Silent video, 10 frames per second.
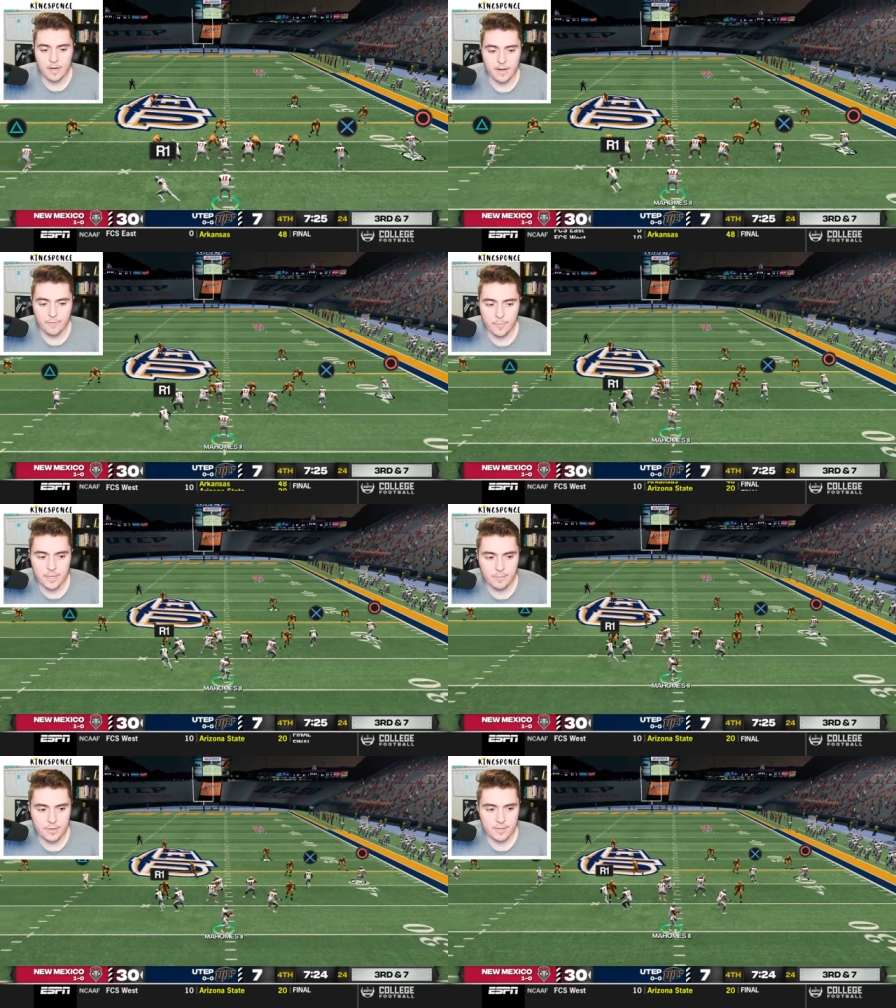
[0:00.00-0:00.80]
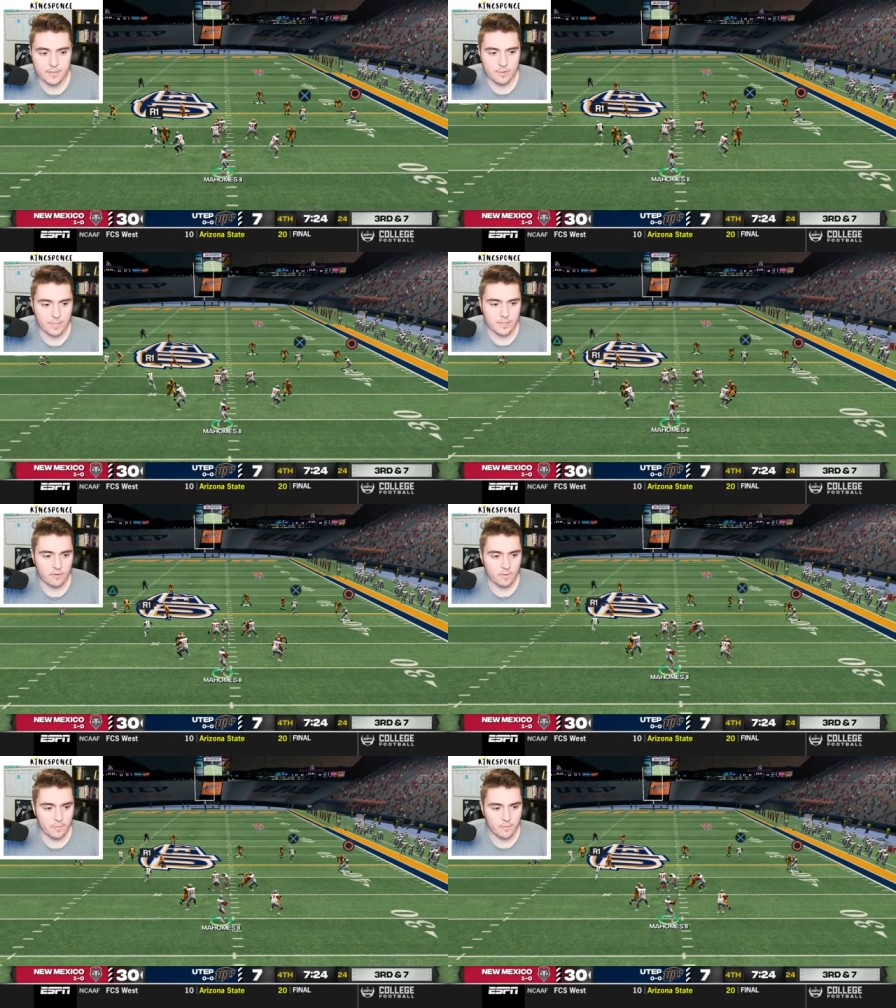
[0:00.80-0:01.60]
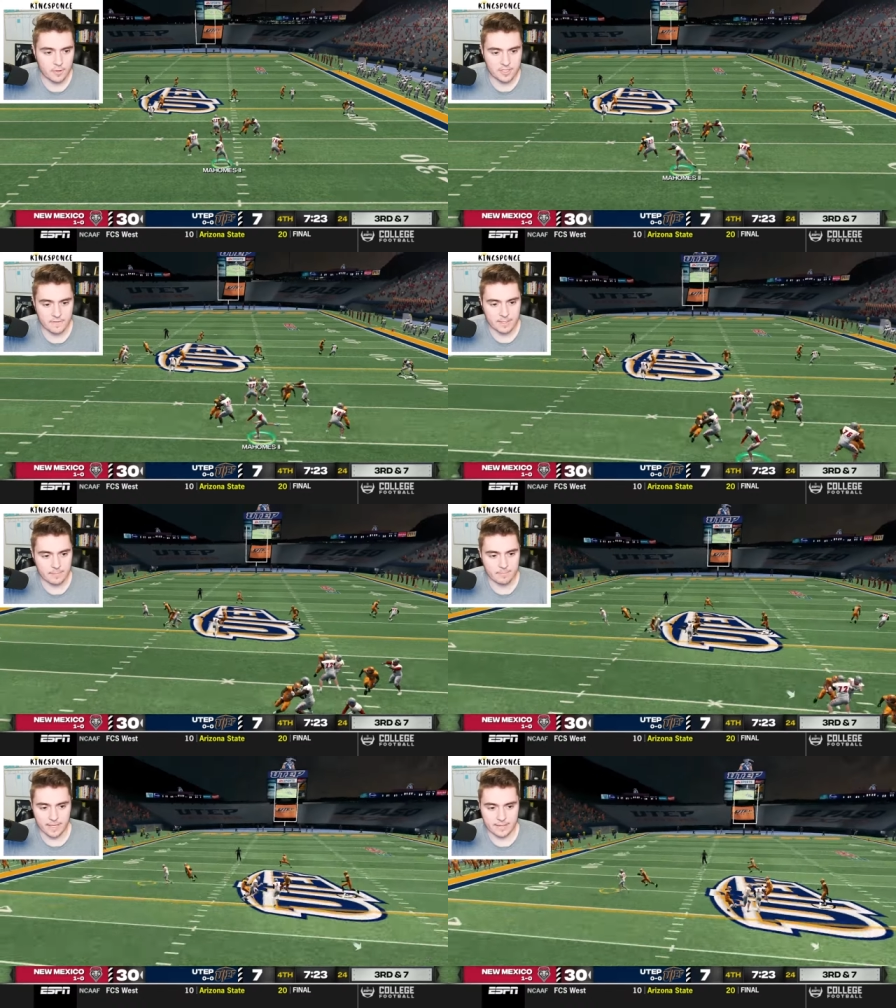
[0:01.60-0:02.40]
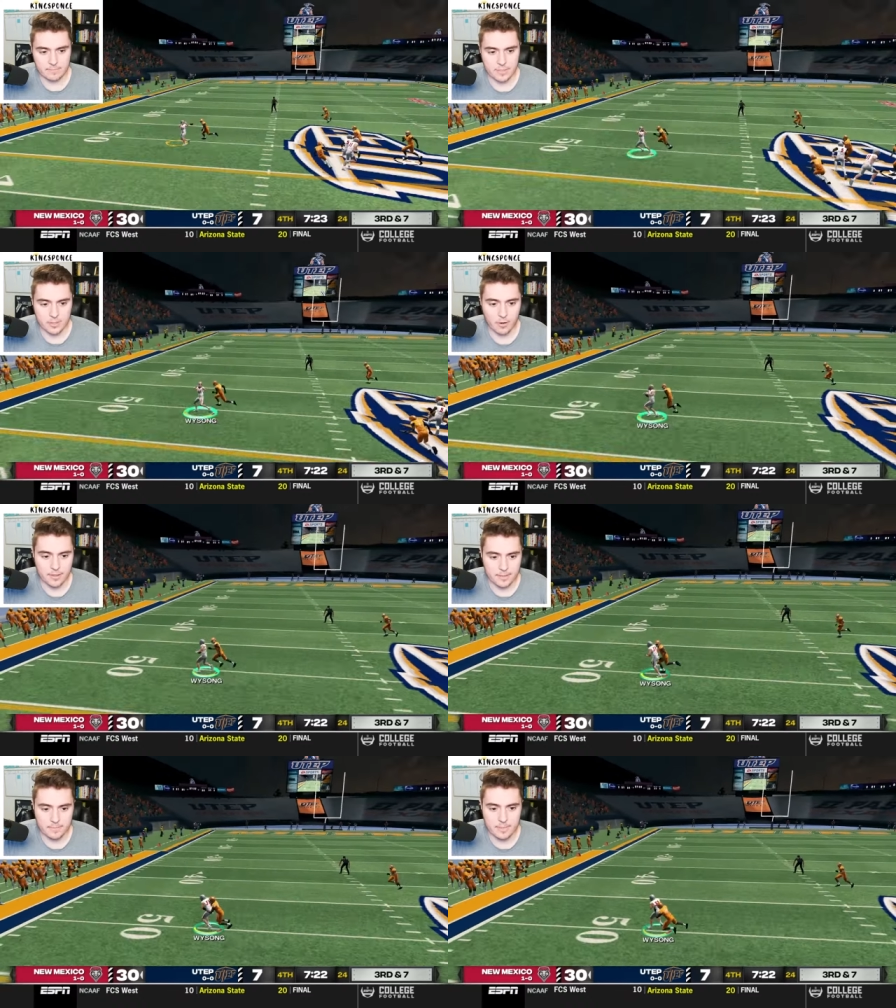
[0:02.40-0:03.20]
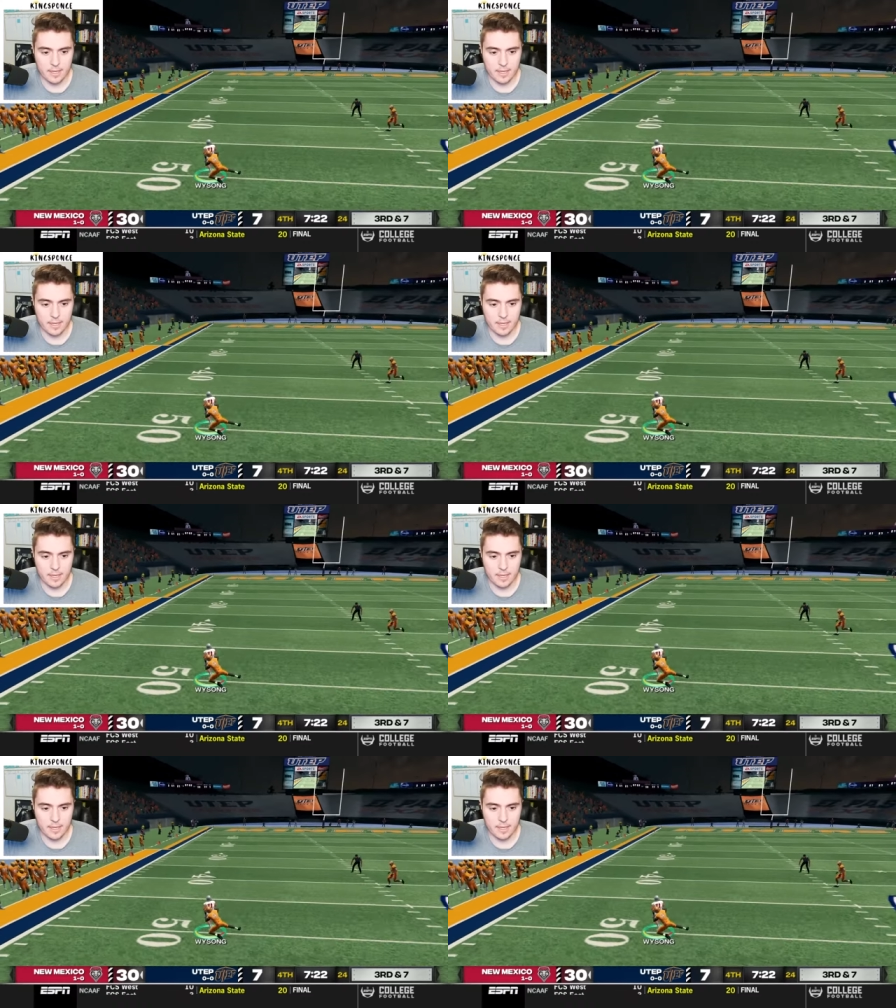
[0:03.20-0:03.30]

All right, if we're being real, this one looks over before it's even like started.